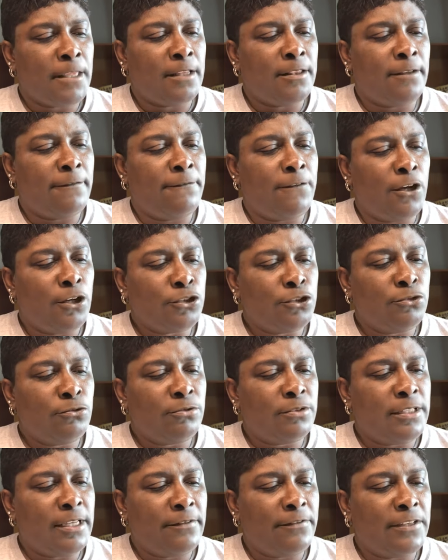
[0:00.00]
The
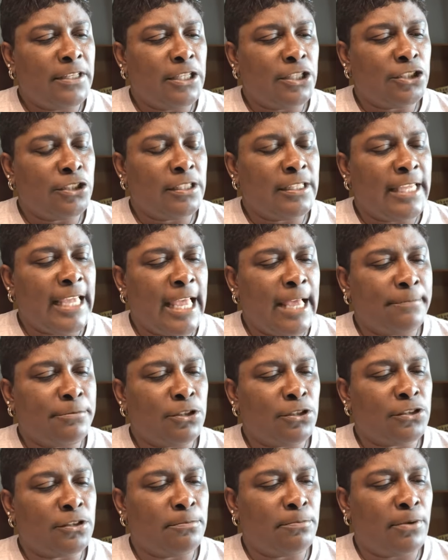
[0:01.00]
functional definition
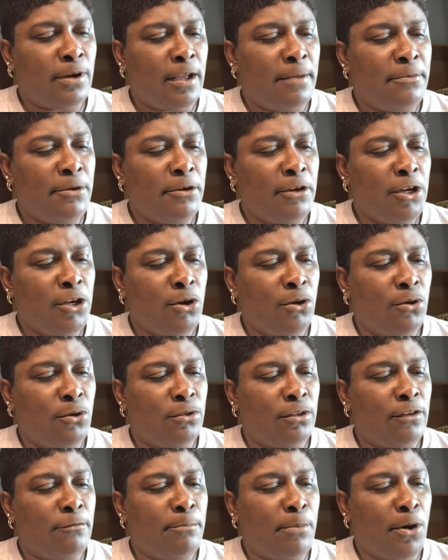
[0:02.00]
captures the primary
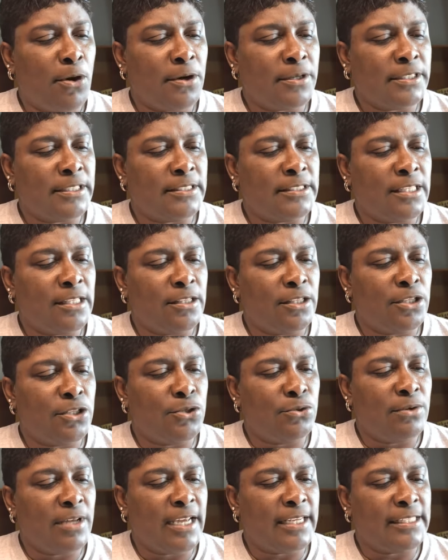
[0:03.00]
goal of parties in the
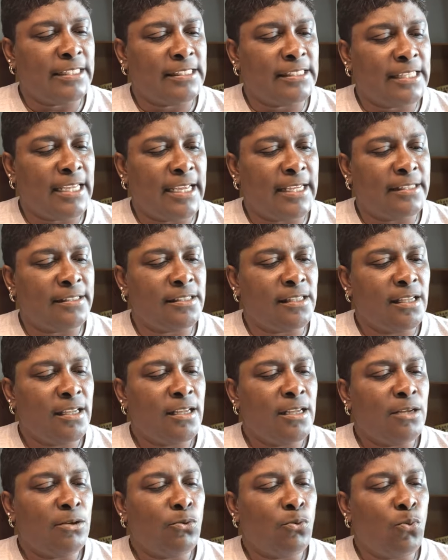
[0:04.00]
United States,
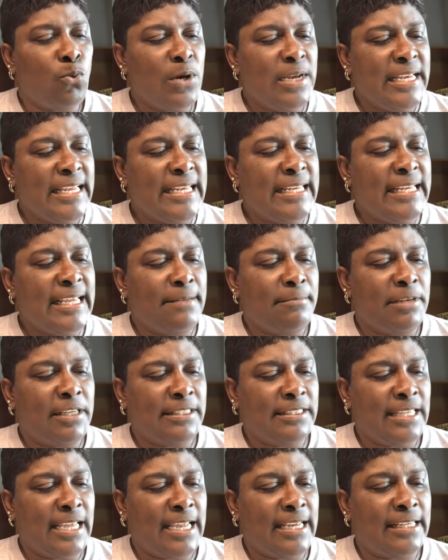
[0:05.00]
winning and
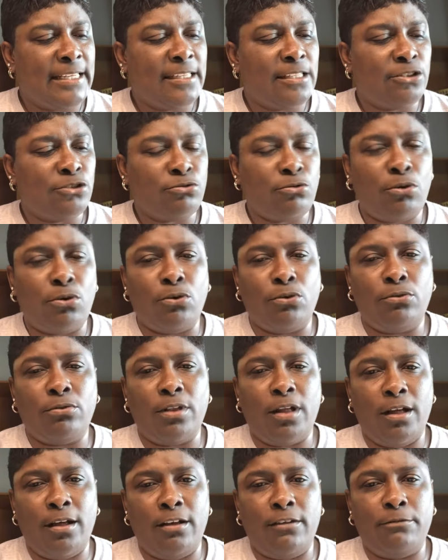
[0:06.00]
maintaining
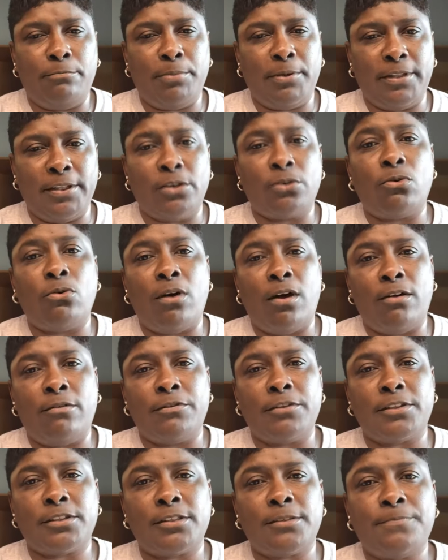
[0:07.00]
control of political
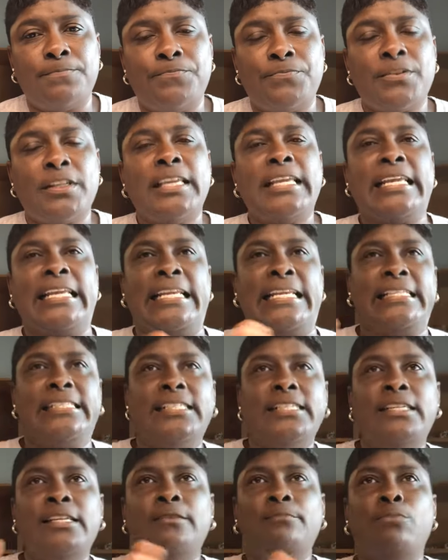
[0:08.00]
office. Is
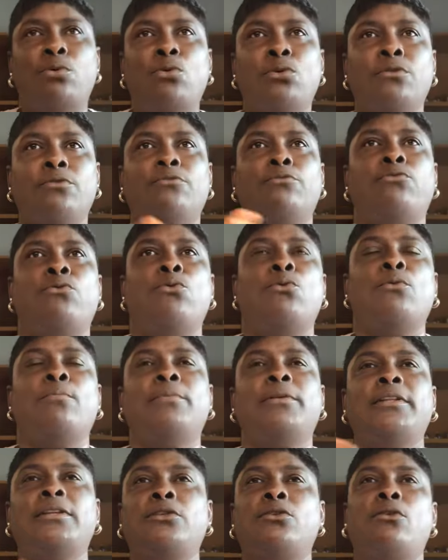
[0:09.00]
it important for
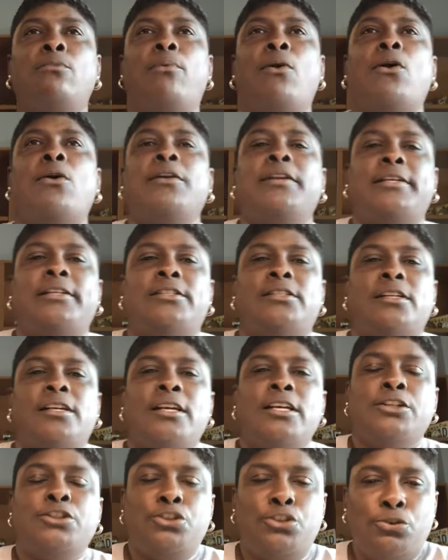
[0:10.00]
political parties
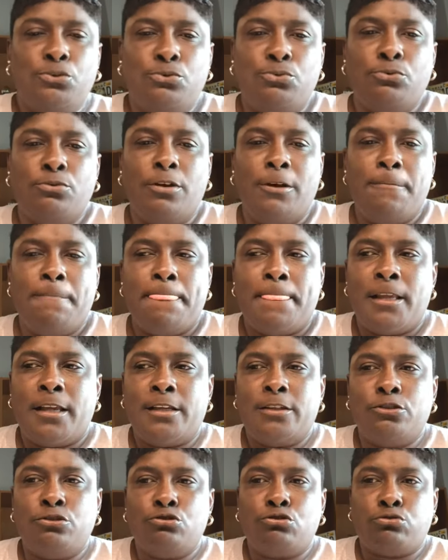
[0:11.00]
to
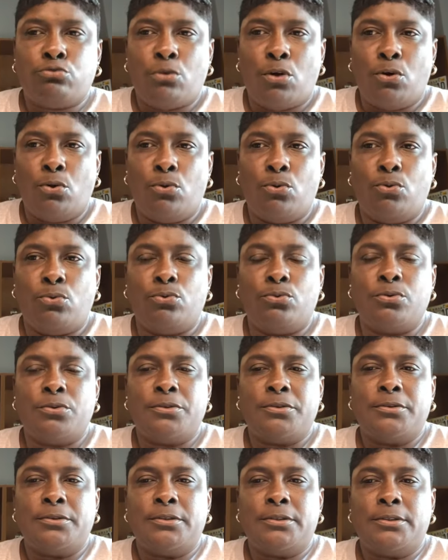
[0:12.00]
control
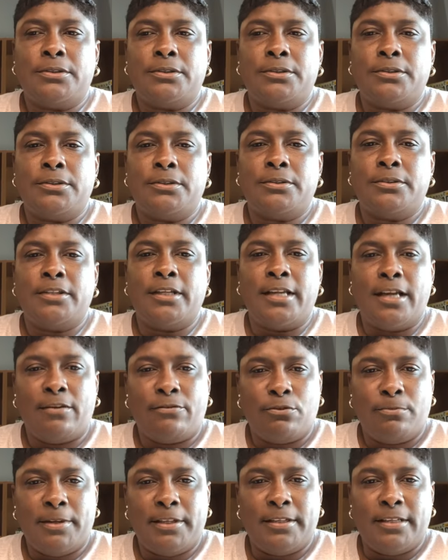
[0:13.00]
the
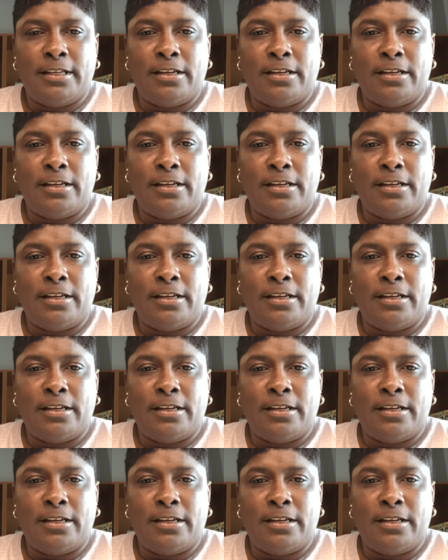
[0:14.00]
government?